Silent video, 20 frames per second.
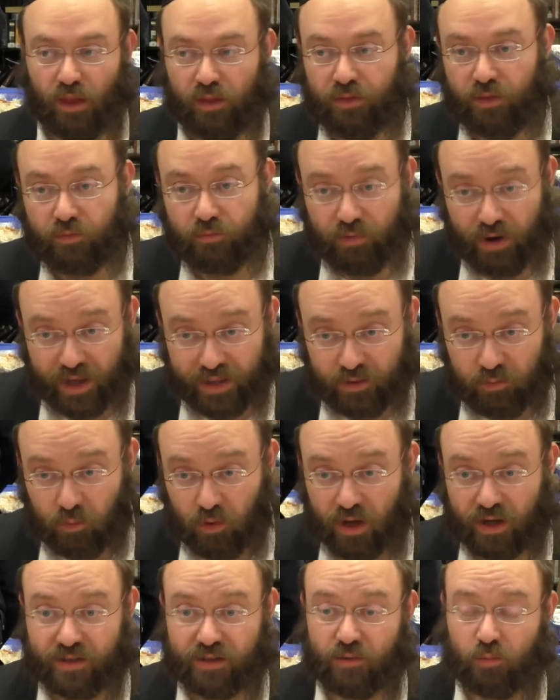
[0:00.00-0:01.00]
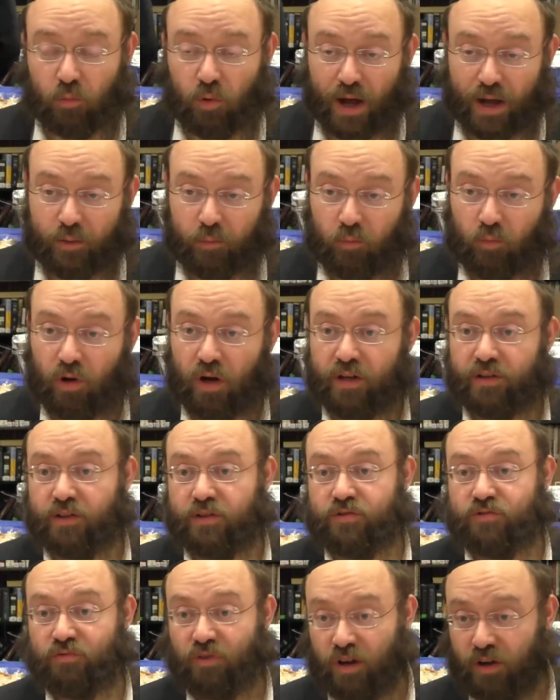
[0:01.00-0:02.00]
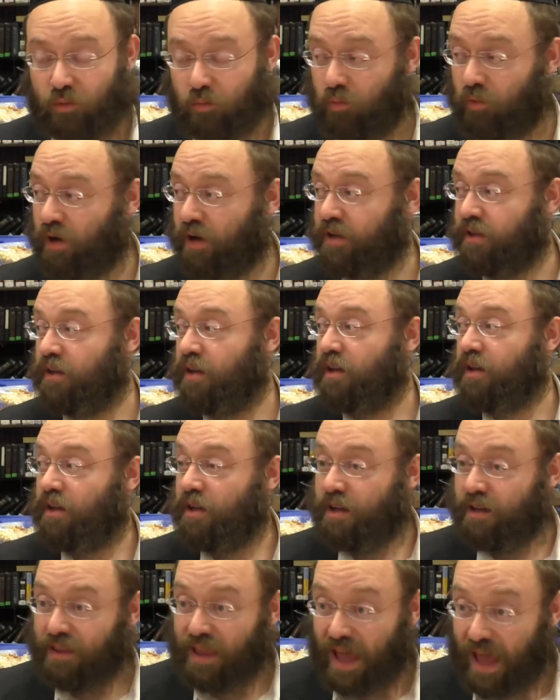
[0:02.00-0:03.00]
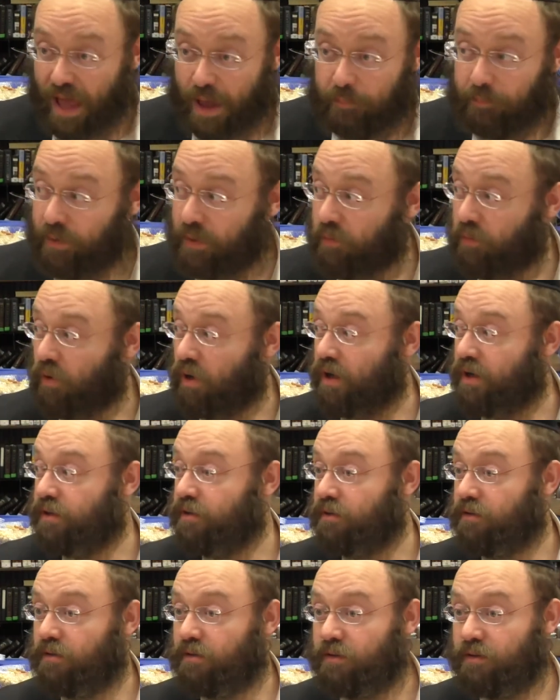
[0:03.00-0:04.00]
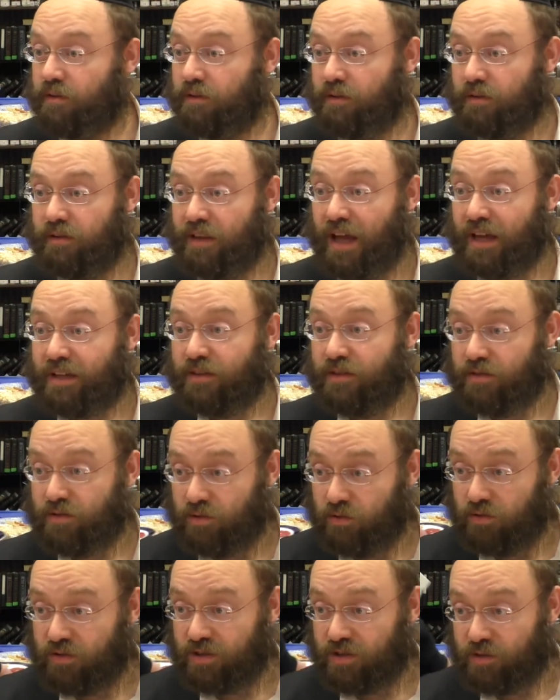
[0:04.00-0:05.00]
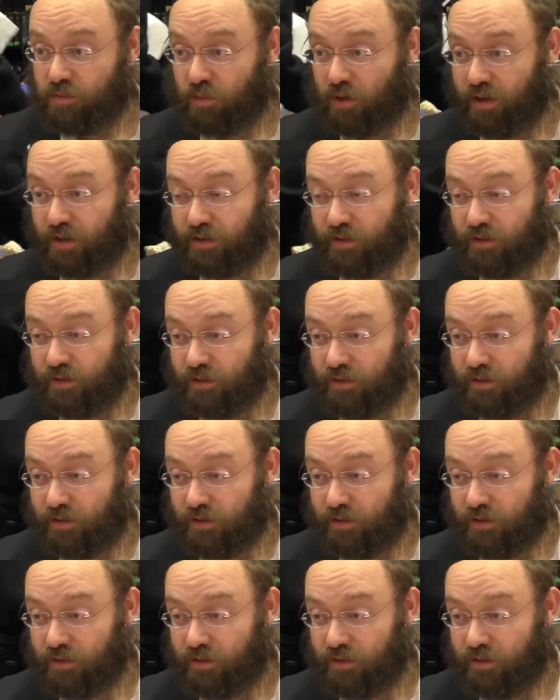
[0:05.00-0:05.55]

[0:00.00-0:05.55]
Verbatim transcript: The red wine, the white wine, the drunk wine, the happy wine, Dr. Seuss's wine.